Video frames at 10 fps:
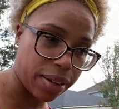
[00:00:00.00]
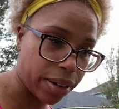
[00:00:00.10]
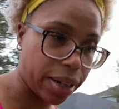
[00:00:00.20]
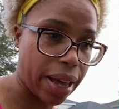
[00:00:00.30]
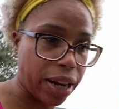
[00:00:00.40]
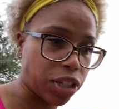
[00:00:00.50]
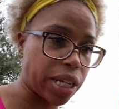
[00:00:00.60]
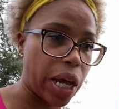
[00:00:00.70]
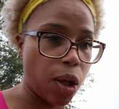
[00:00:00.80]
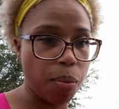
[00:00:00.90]
They're going to actually
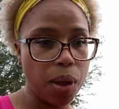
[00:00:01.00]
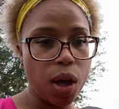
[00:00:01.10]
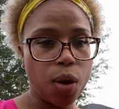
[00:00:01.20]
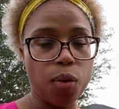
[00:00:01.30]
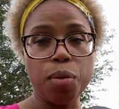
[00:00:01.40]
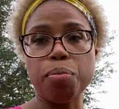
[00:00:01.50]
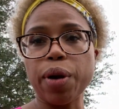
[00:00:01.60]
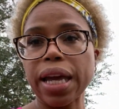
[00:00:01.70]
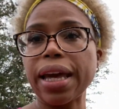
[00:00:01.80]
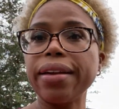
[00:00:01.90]
help with
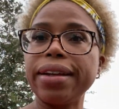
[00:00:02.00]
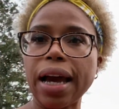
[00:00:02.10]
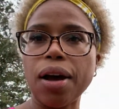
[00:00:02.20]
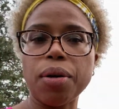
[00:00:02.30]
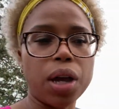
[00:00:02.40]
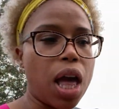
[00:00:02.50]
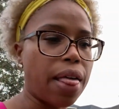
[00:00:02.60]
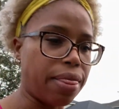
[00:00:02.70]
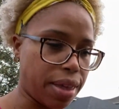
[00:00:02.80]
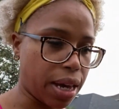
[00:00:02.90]
breaking down
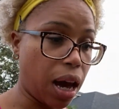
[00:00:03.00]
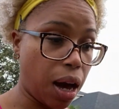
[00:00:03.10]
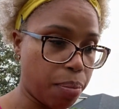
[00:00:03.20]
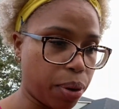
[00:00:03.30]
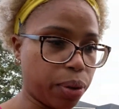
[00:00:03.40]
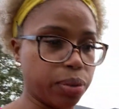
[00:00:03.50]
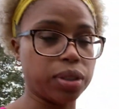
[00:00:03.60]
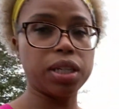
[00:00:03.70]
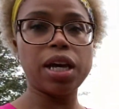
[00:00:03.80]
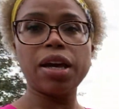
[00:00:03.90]
the compost.